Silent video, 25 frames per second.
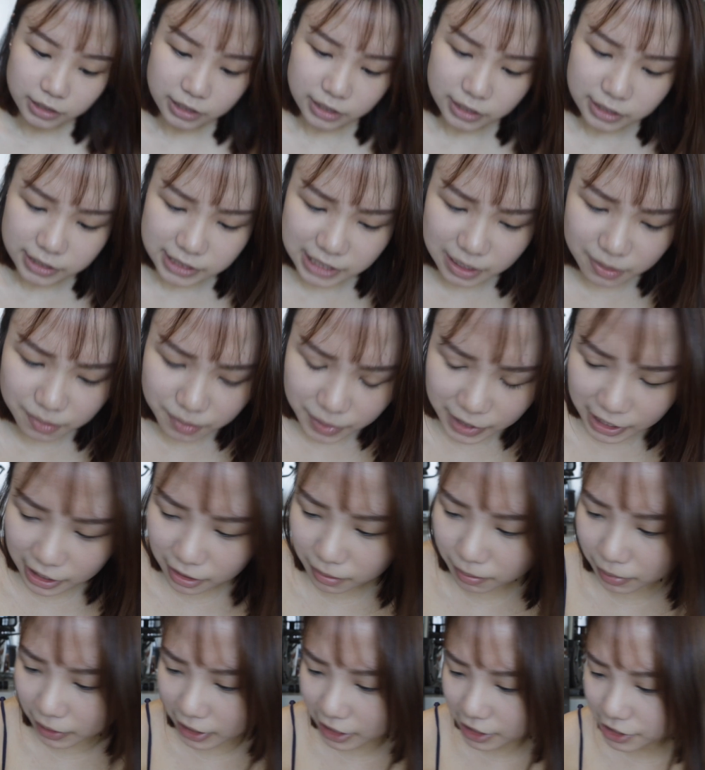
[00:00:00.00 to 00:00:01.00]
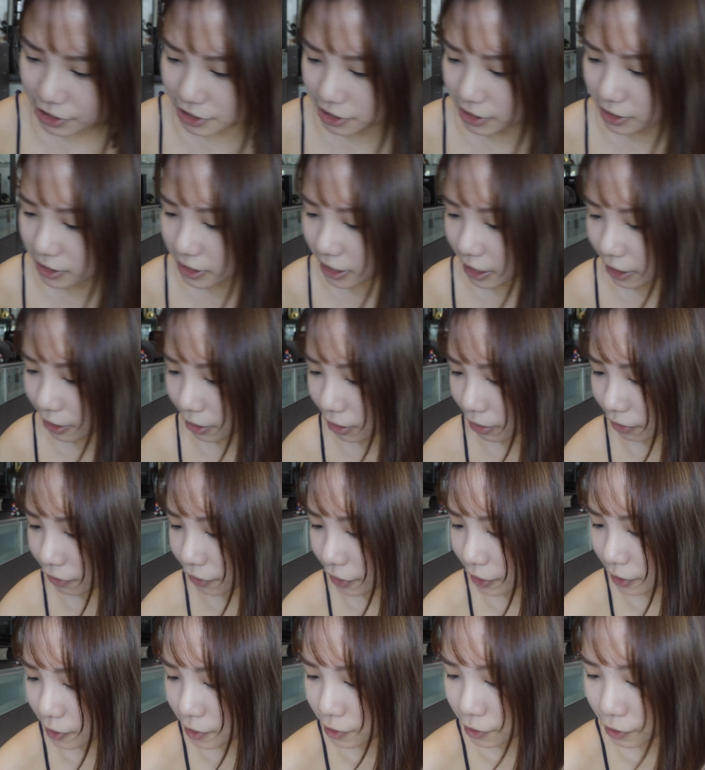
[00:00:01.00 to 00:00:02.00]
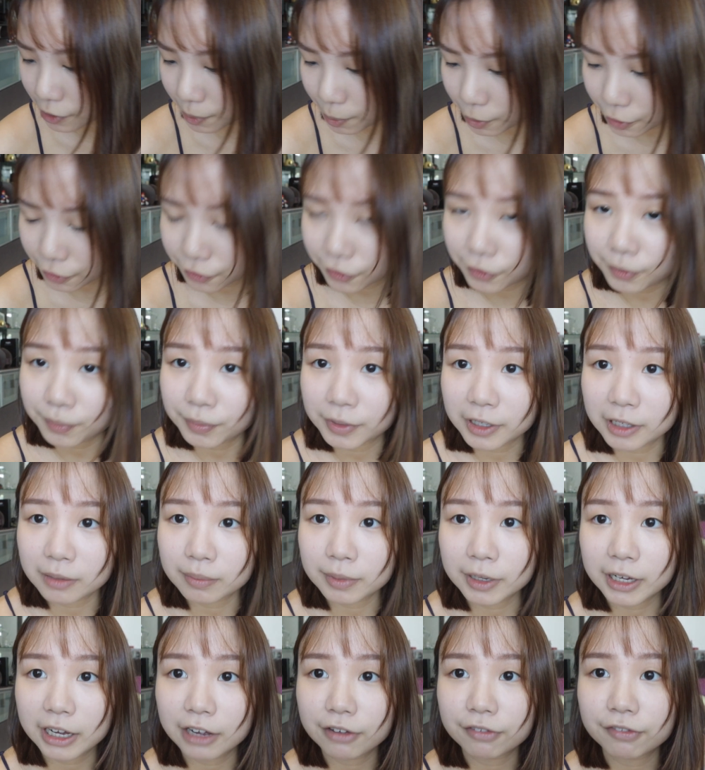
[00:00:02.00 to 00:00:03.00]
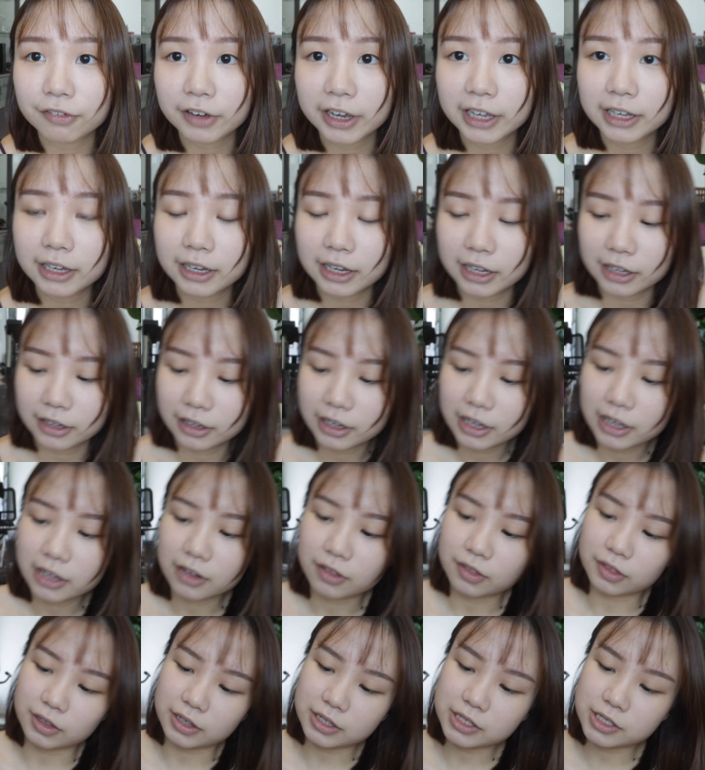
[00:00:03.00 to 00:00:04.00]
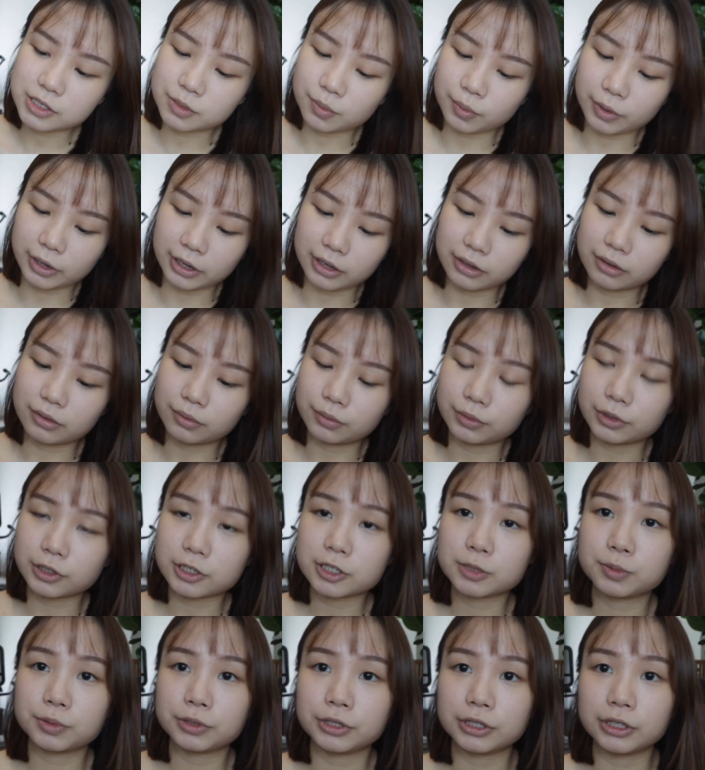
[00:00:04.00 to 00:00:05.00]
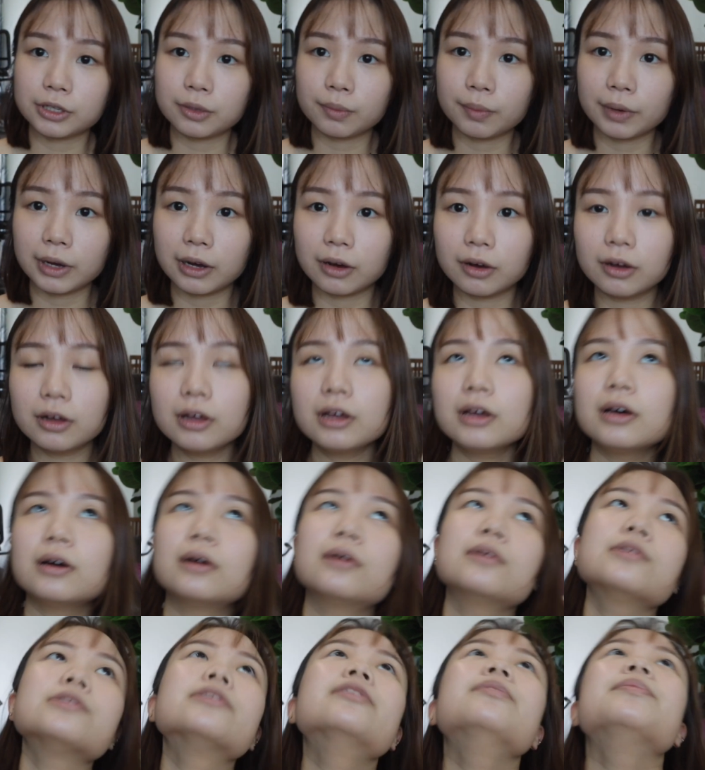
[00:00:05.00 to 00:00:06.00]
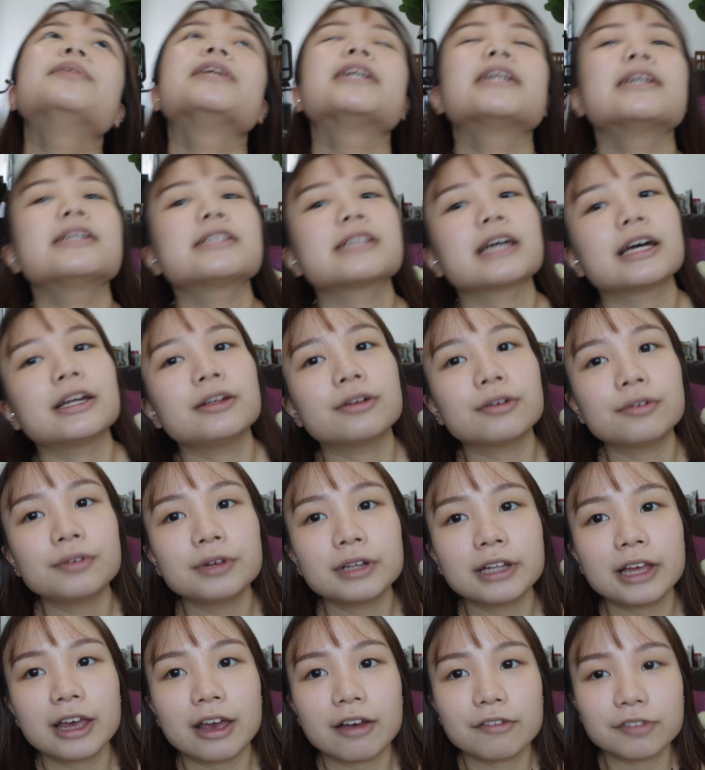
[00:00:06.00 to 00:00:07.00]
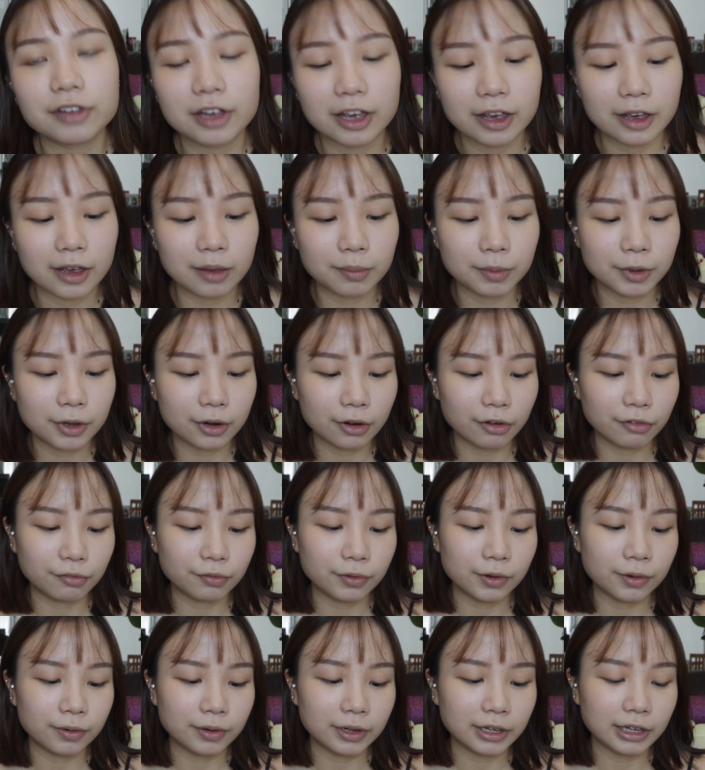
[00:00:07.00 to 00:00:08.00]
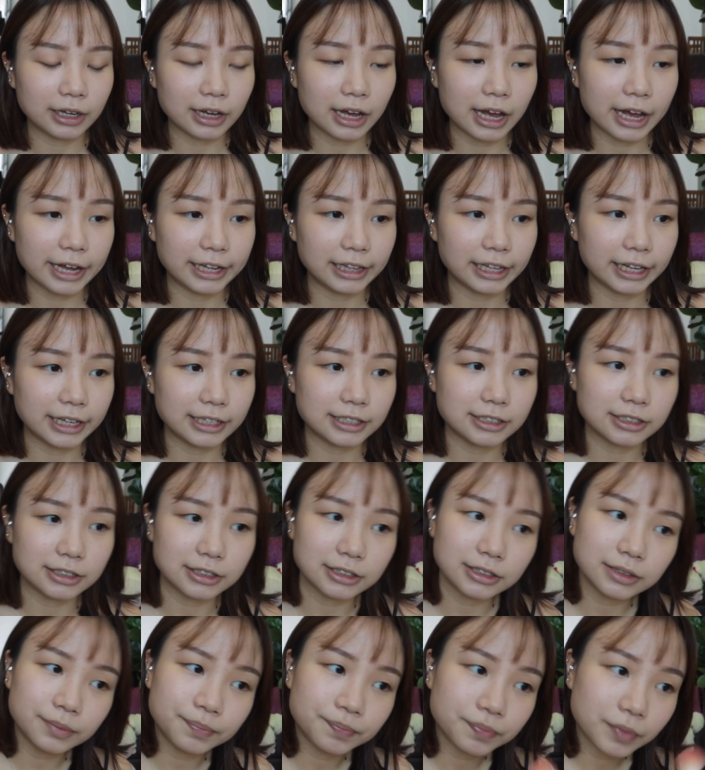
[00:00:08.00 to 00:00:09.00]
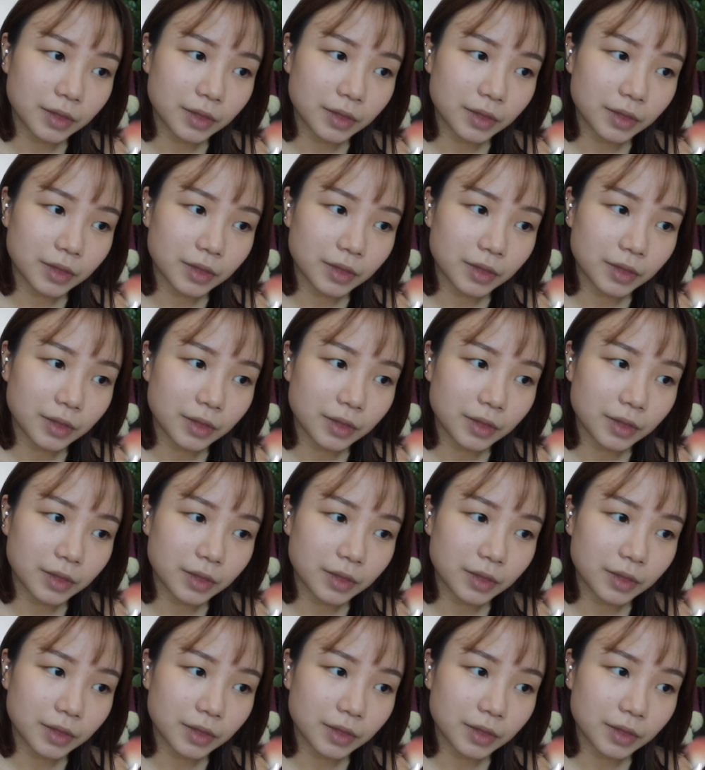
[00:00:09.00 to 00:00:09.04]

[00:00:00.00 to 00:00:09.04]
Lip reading: Some pink blushes are not very suitable for me, but I find that this one works pretty well. Also because I don't really have the habit of wearing highlighter.